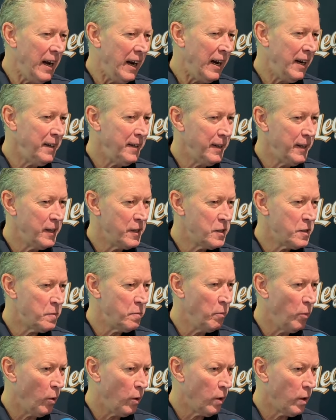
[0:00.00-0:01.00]
I think it's
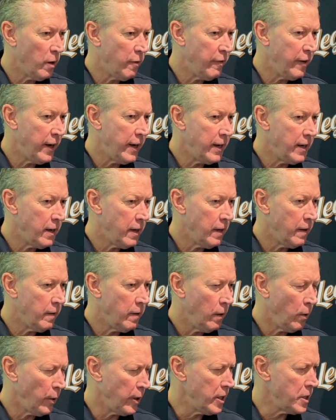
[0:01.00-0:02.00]
more of a
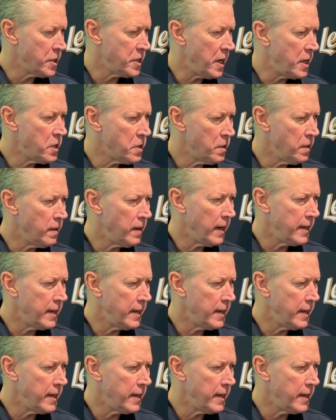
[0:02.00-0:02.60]
organizational